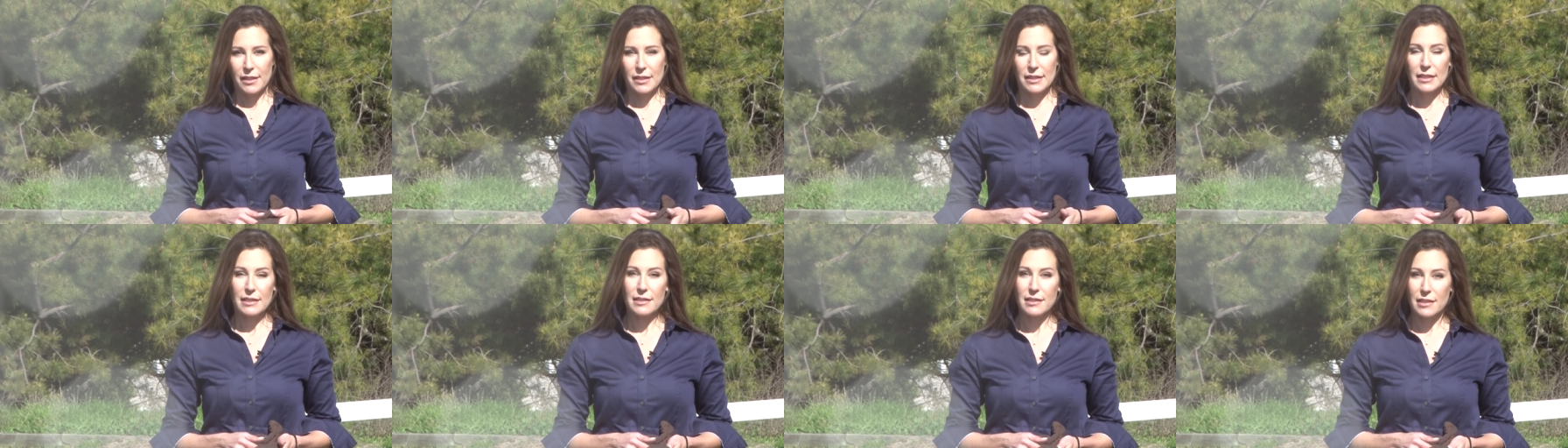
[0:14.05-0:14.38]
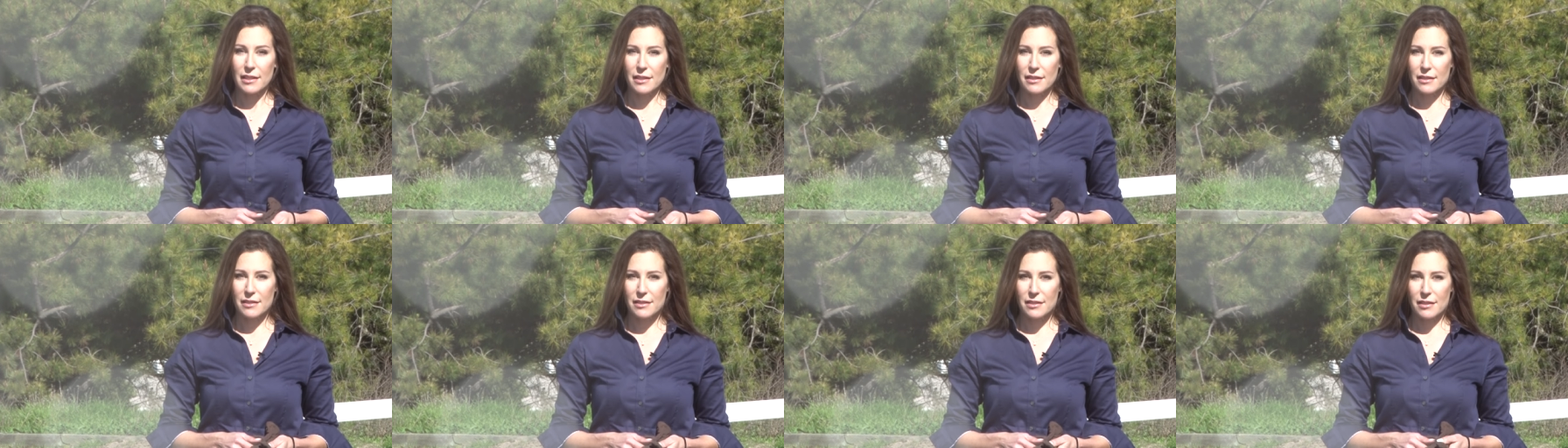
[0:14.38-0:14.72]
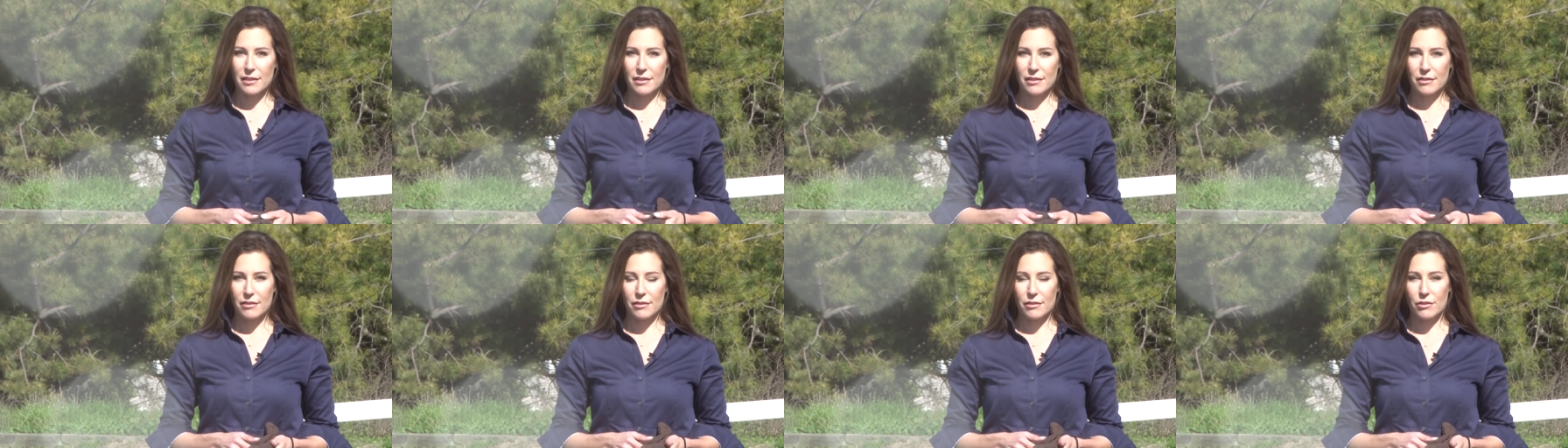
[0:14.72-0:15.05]
distance,
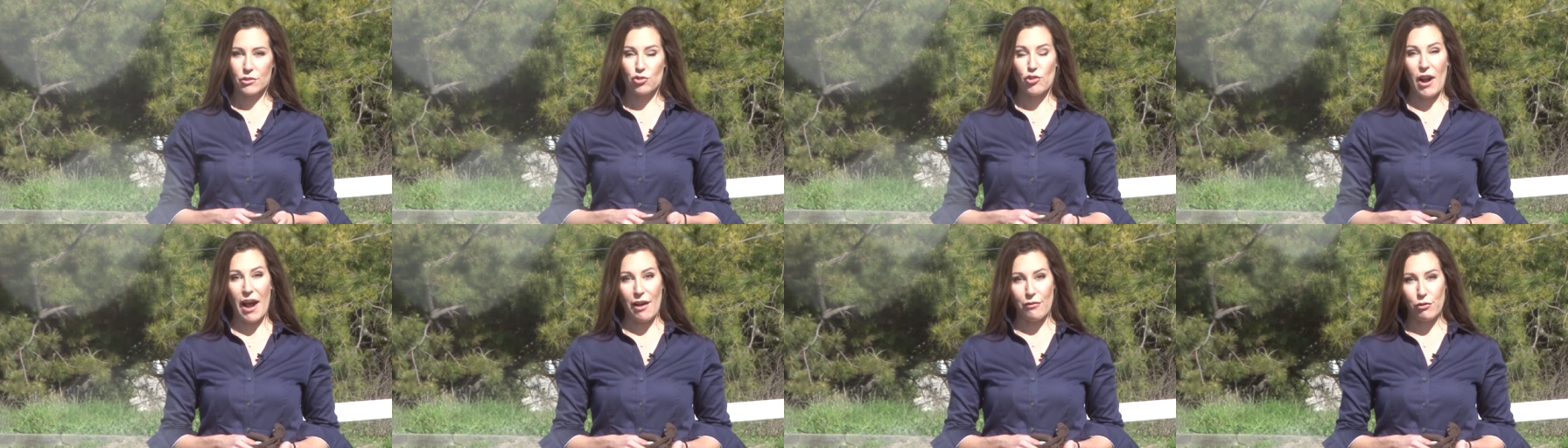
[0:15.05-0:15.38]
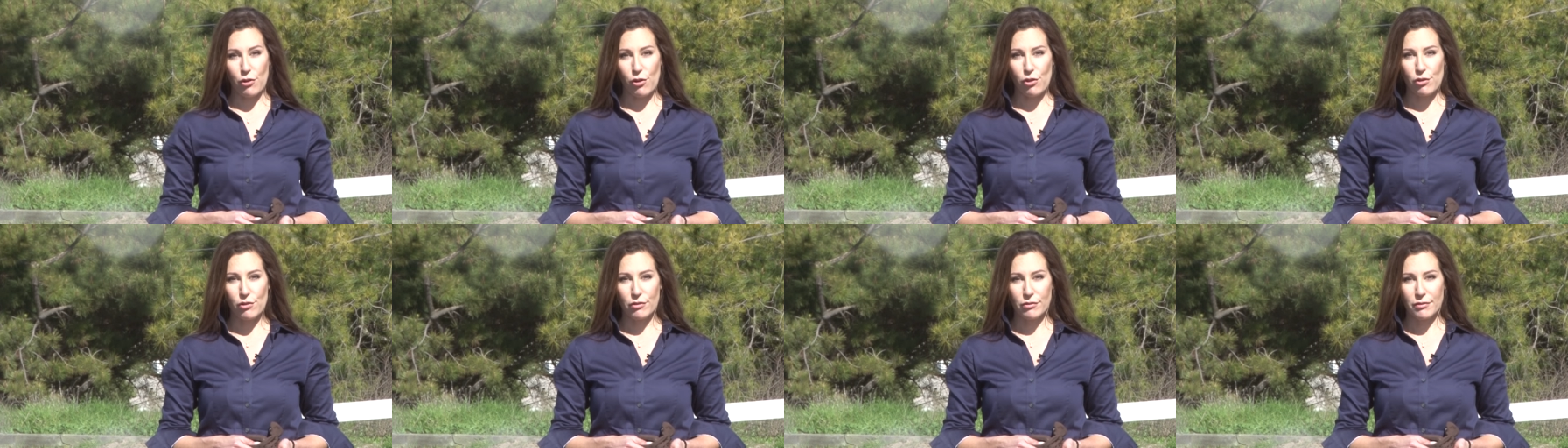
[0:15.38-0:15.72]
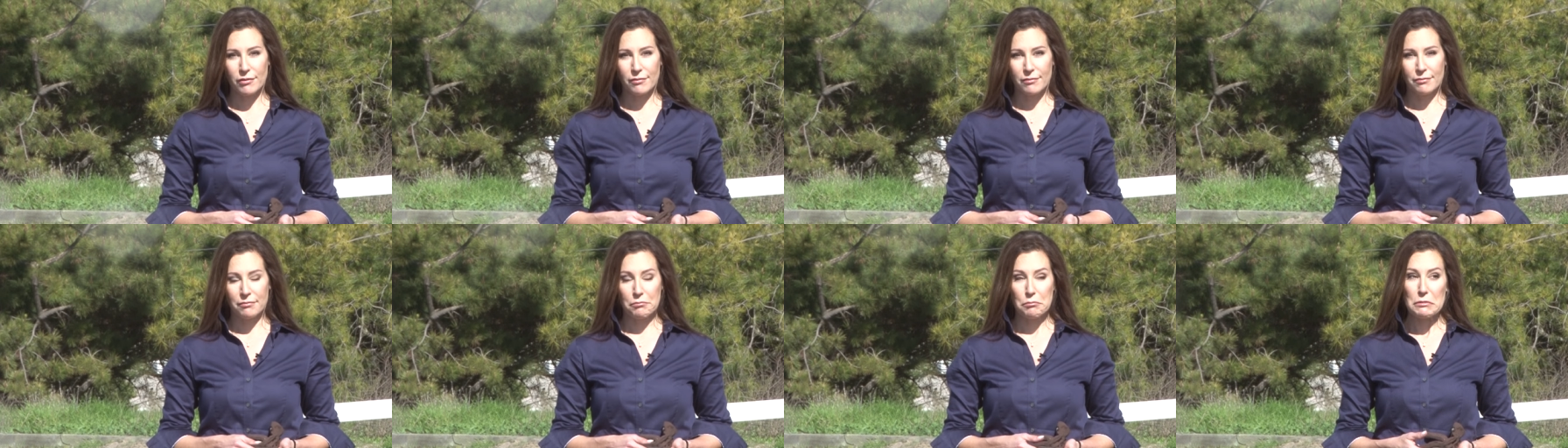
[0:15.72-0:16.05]
travel,
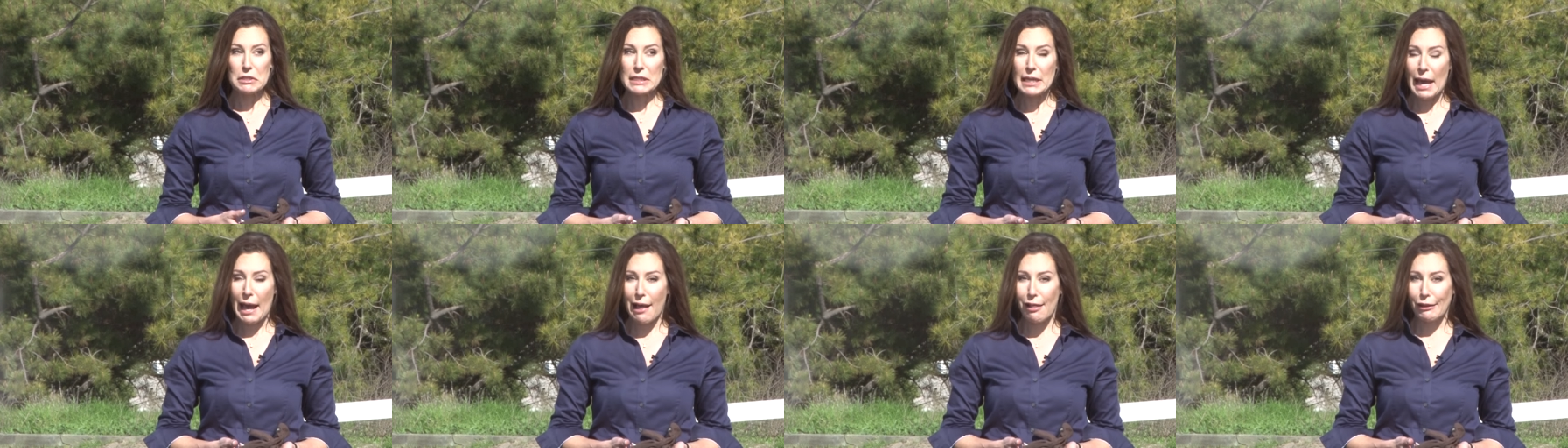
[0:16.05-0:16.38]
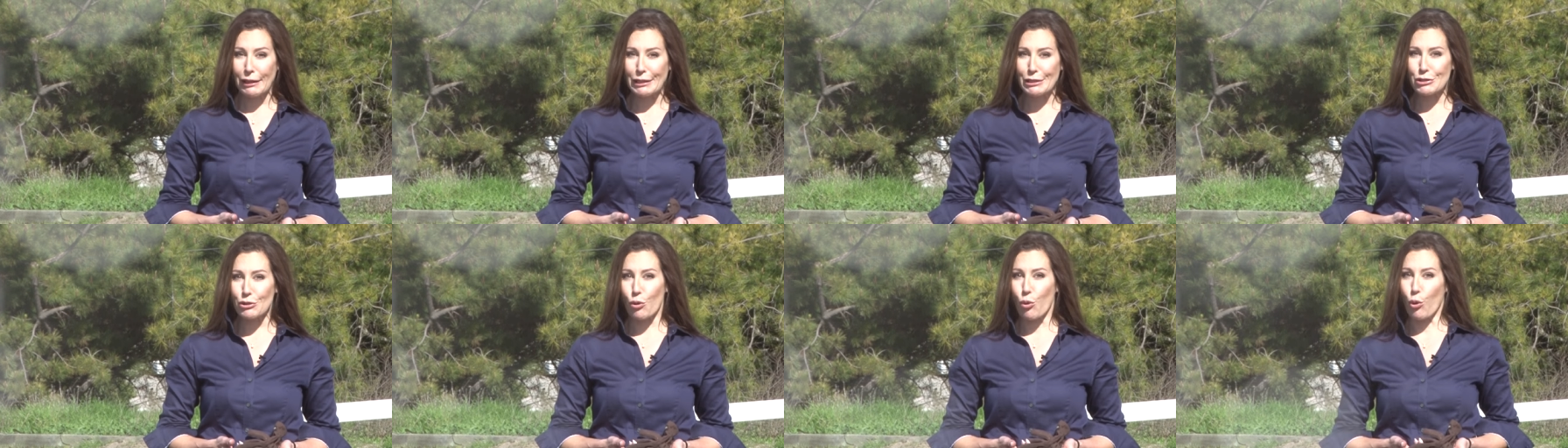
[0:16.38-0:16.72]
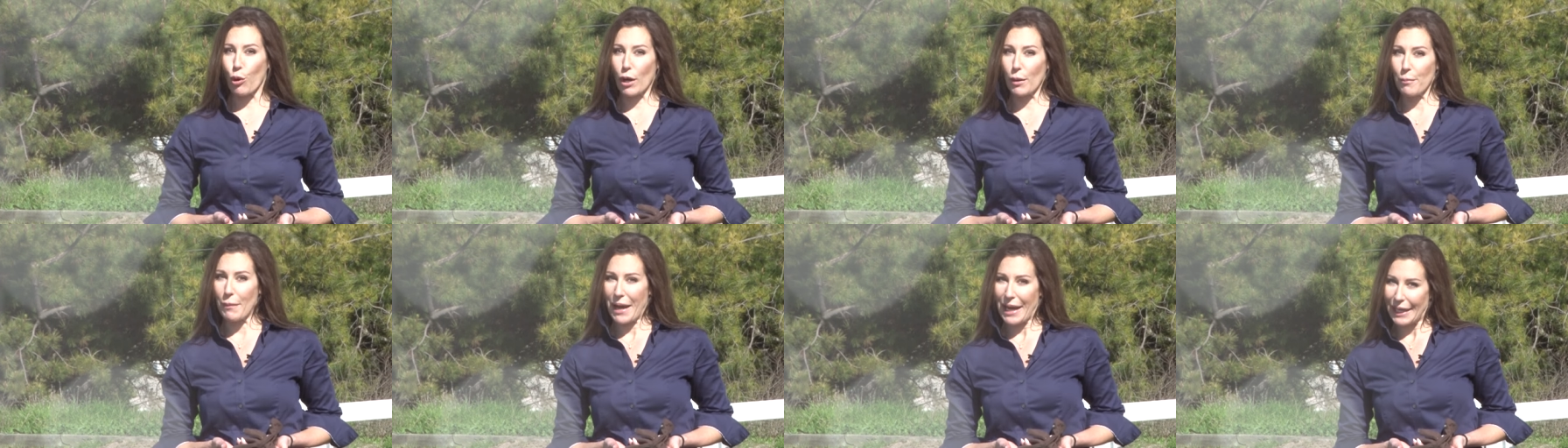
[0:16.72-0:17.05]
talent,
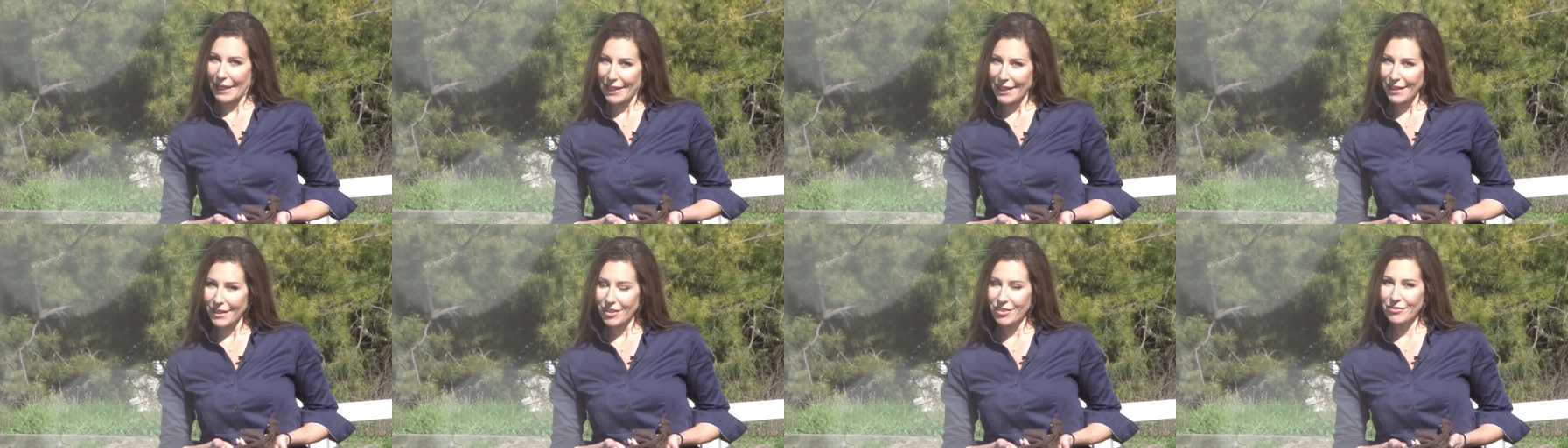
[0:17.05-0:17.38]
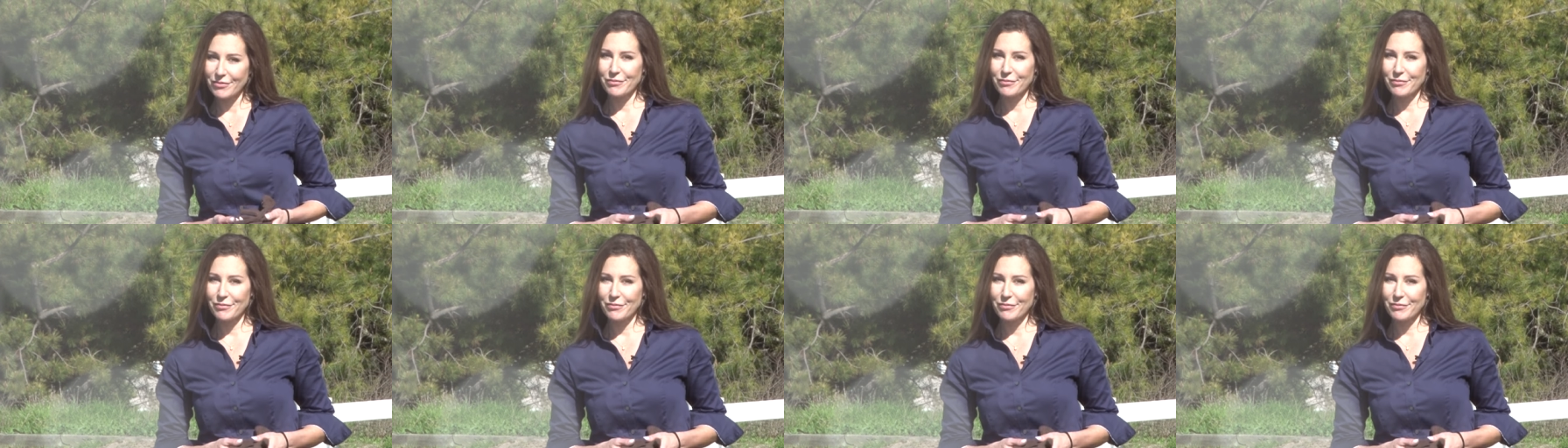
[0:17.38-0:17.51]
or money?